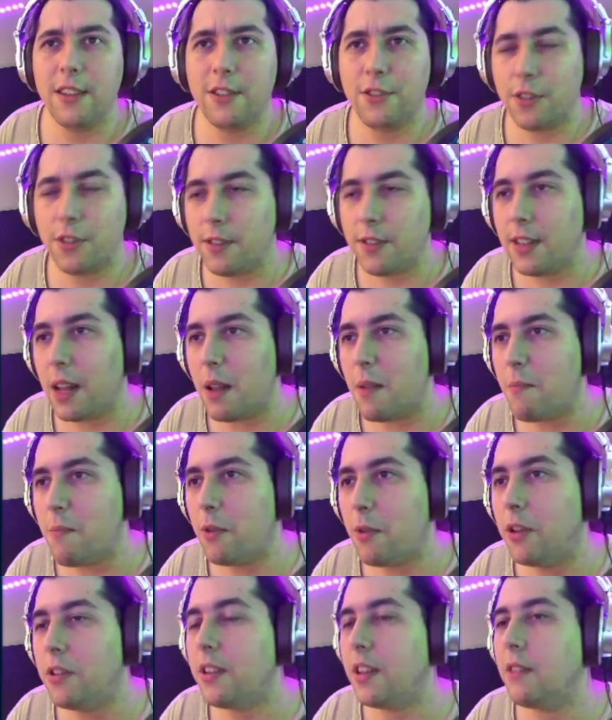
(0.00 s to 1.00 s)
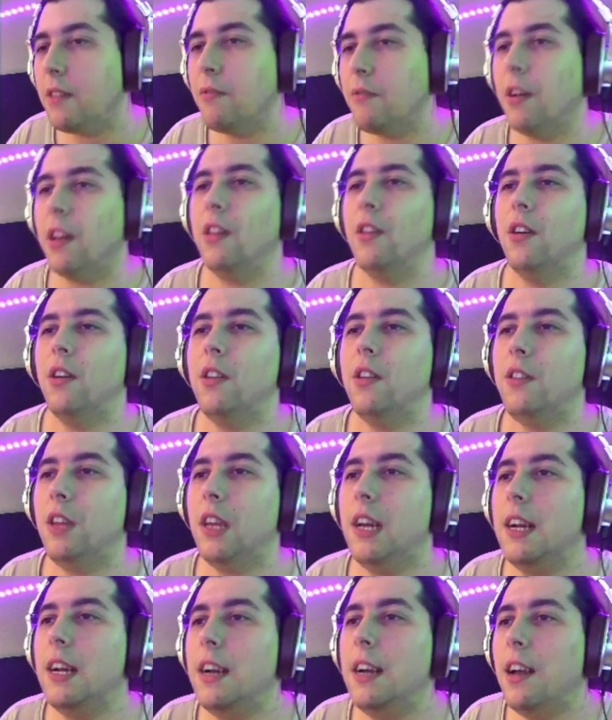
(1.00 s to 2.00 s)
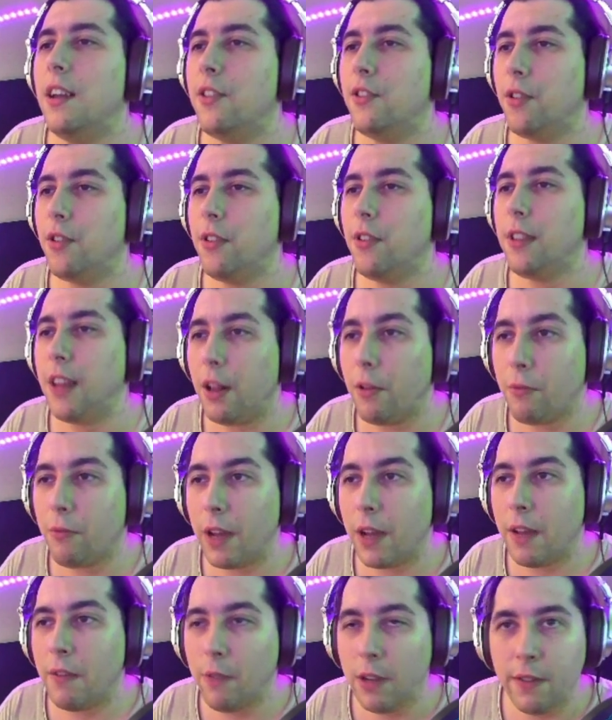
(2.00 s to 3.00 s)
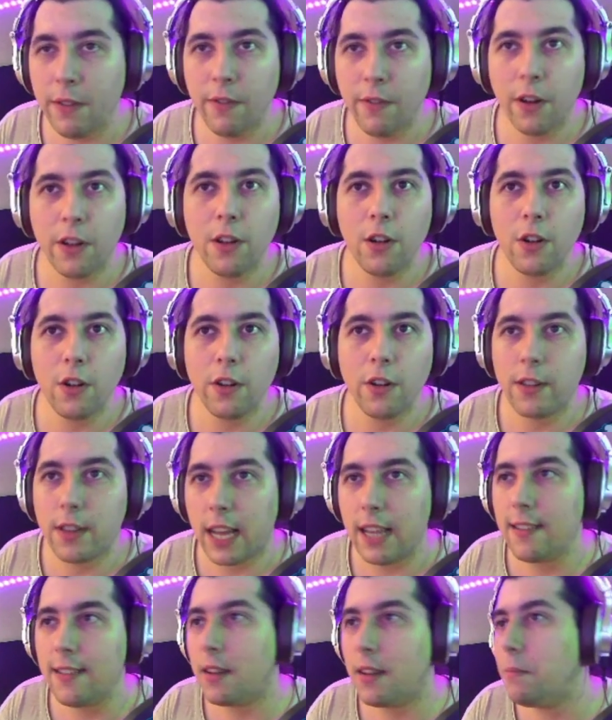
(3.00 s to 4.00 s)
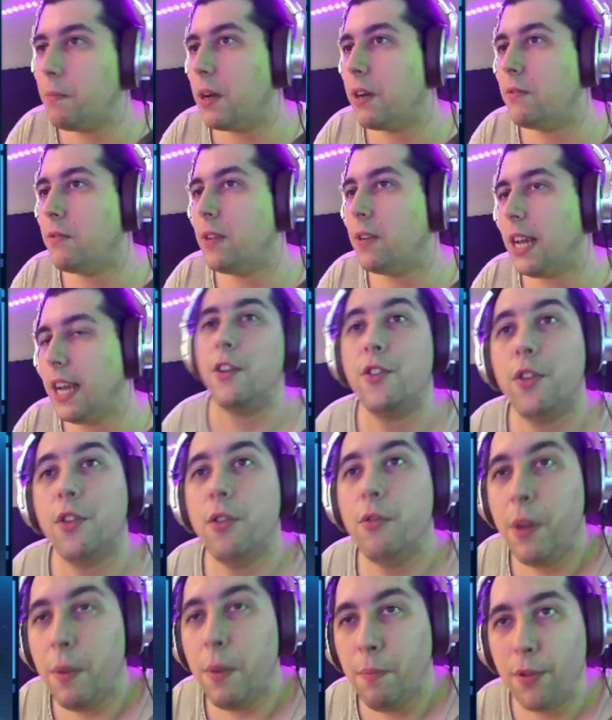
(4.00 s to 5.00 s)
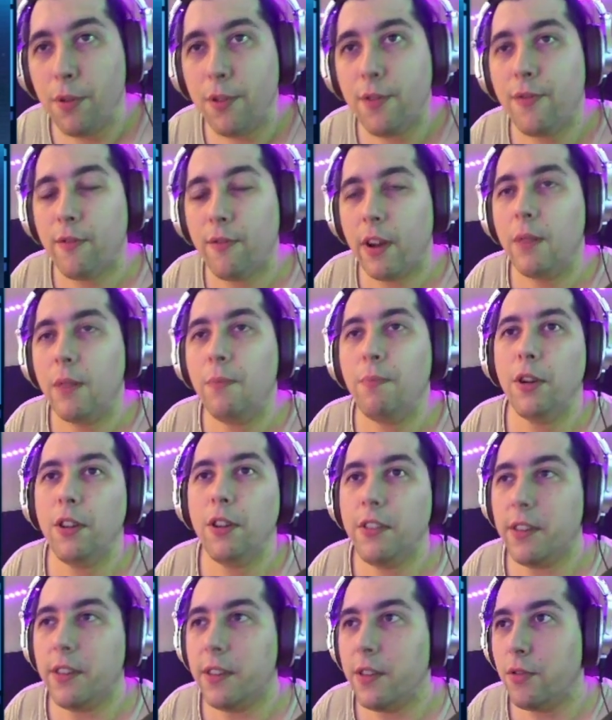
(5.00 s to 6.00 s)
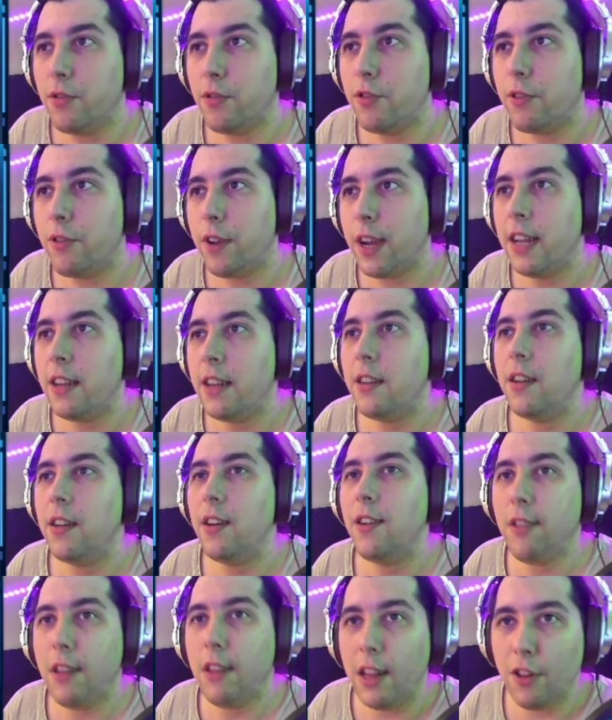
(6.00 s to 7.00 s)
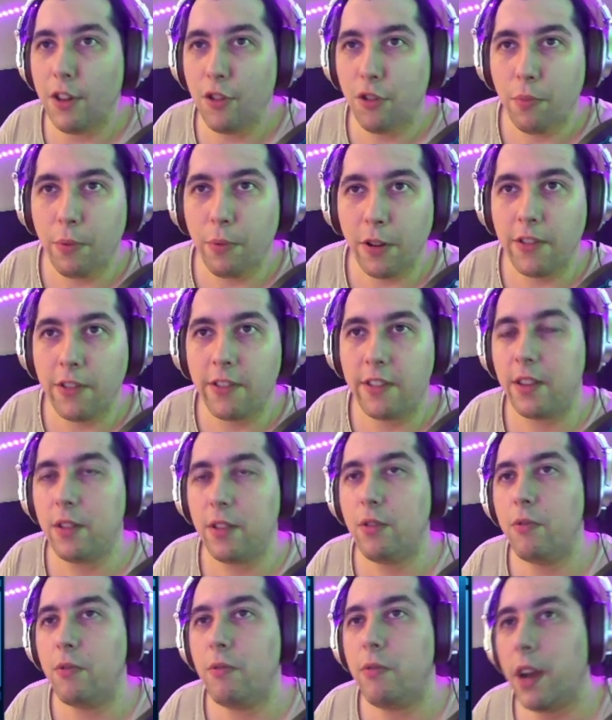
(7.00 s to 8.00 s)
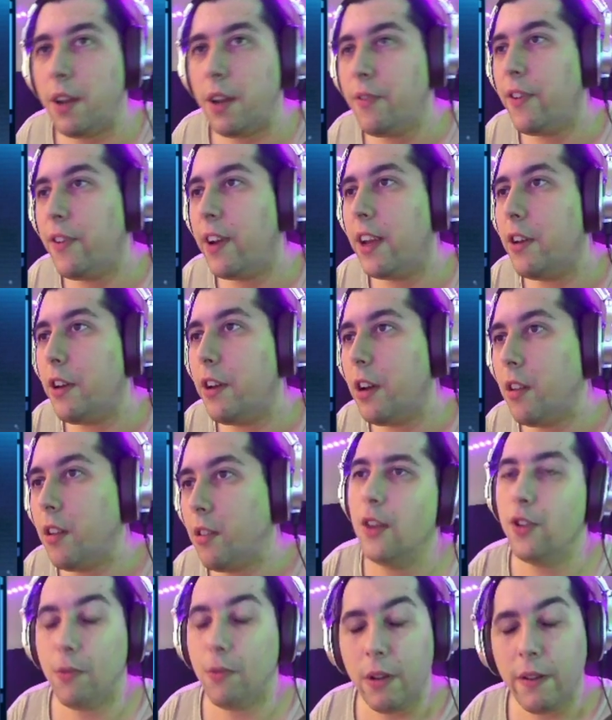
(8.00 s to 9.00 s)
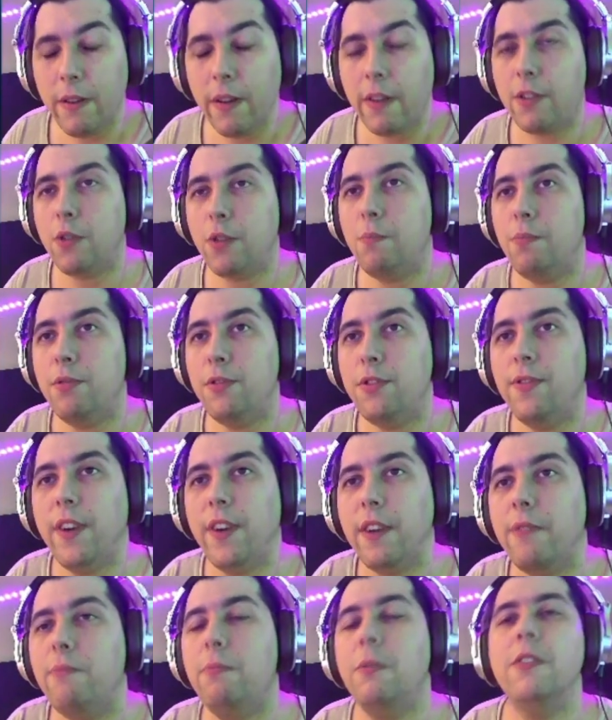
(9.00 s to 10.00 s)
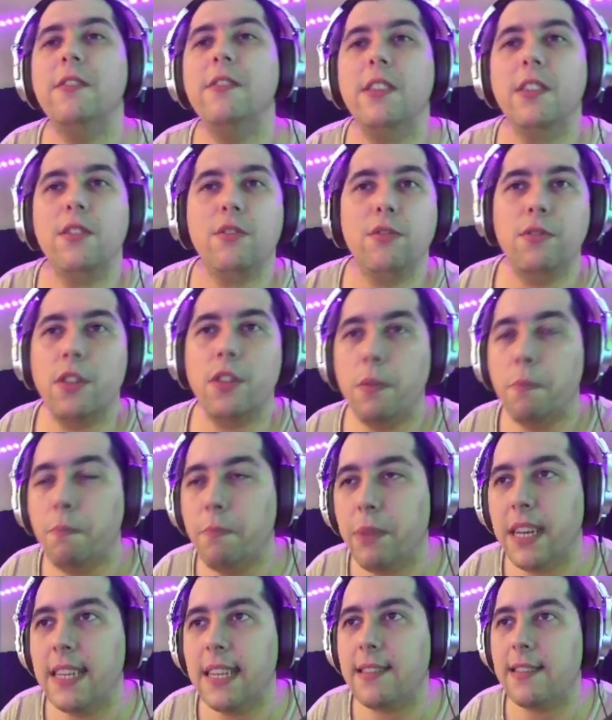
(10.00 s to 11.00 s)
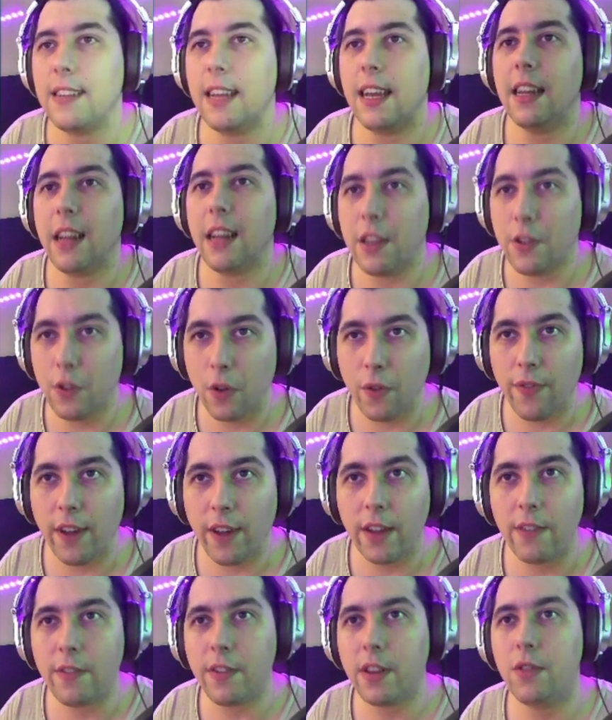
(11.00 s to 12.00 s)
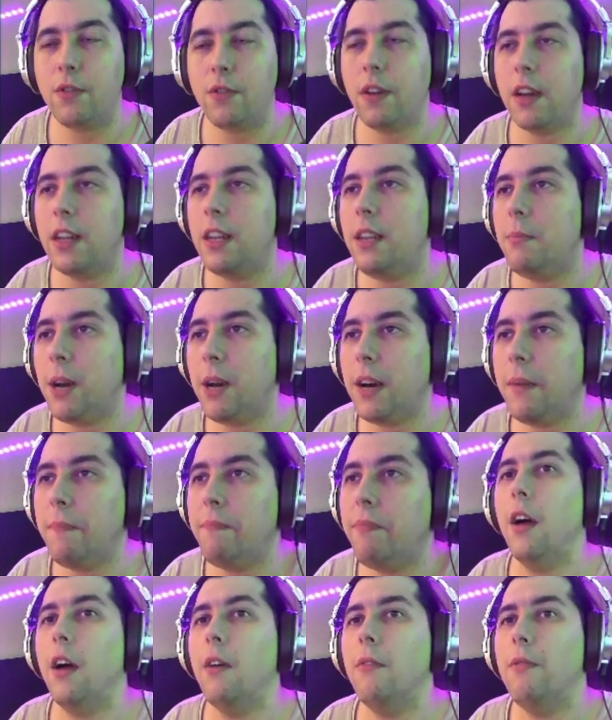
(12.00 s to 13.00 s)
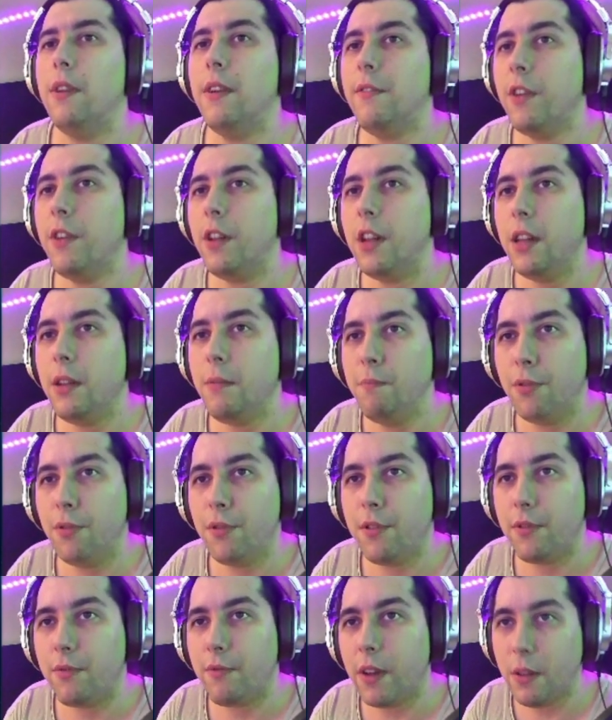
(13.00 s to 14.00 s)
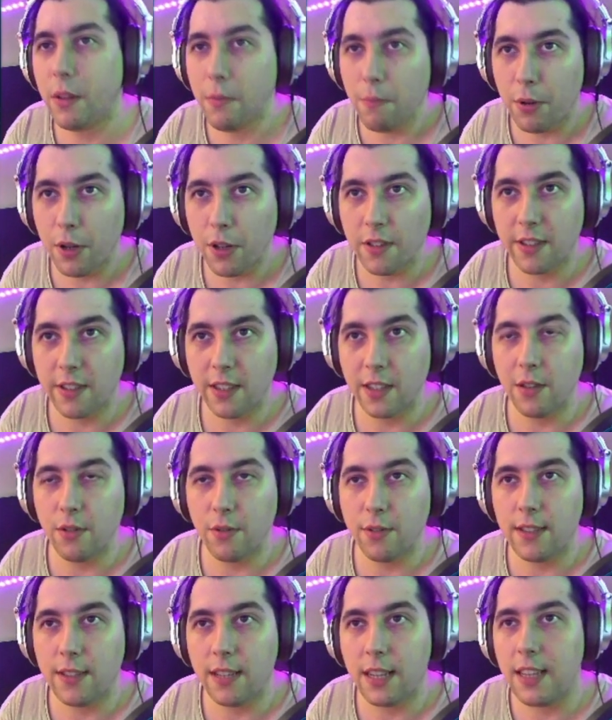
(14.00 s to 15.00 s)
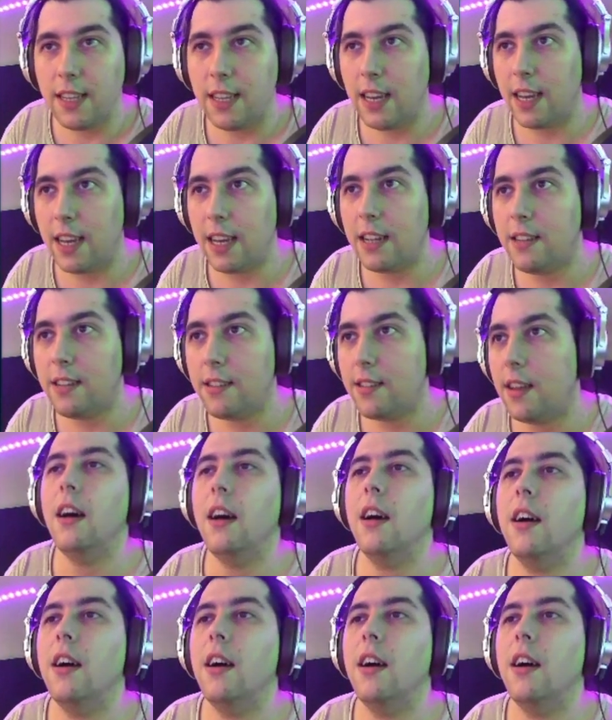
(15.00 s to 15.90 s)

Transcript: sustainment and whatnot. So that way we've unlocked Desert Bound. So we put 1 point into Dread, only 2 points into Wildfire. So we've also put 5 points into Tempest and also 5 into Anima. We've only put 1 point into Steady Hands,